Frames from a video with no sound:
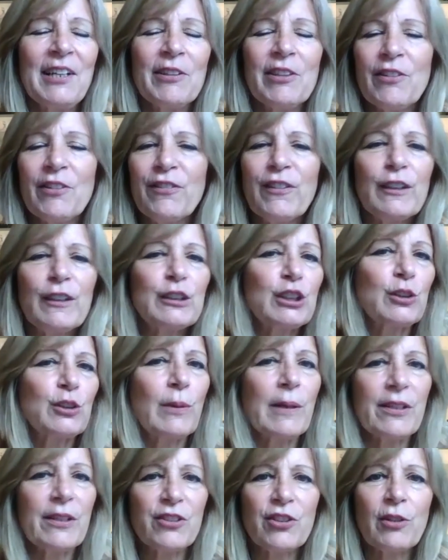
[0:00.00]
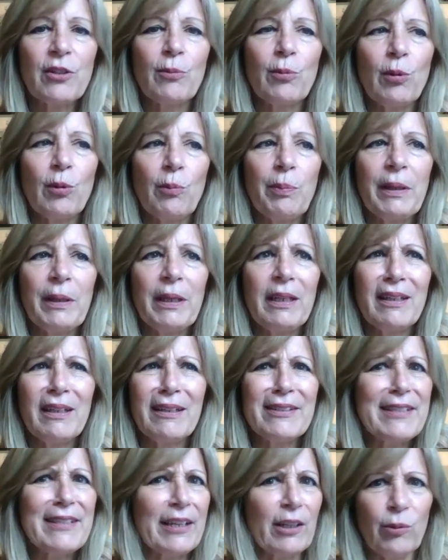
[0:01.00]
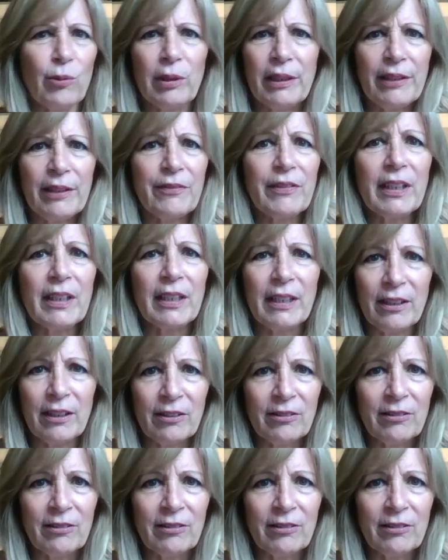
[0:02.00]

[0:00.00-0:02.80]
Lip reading: the first question will be, is anyone living here?